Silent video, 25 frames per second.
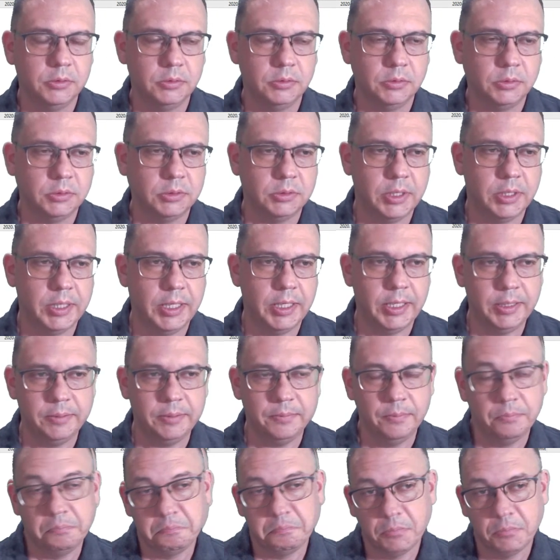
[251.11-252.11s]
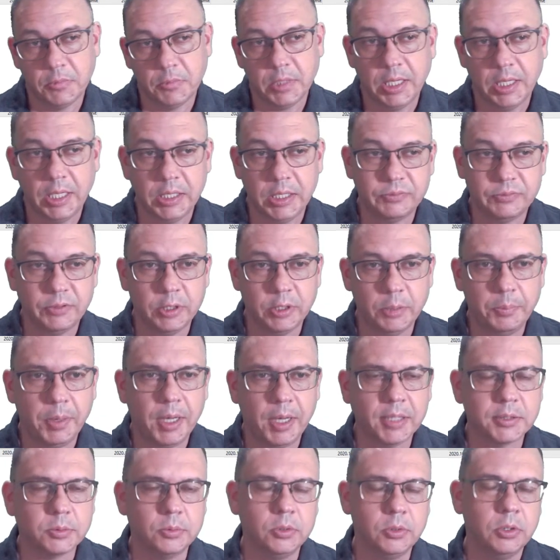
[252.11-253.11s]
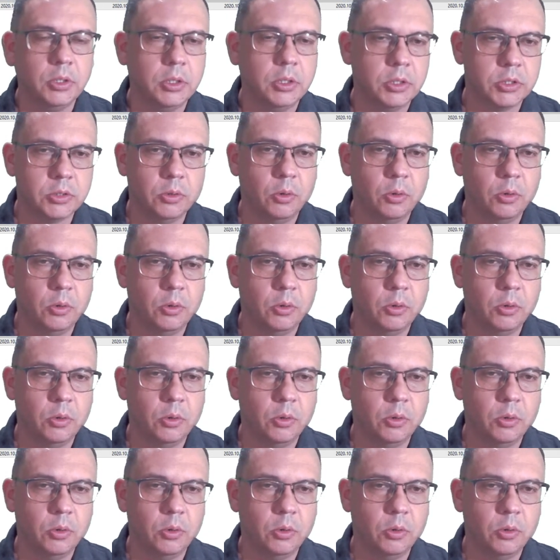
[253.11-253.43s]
Okay, it's very possible. So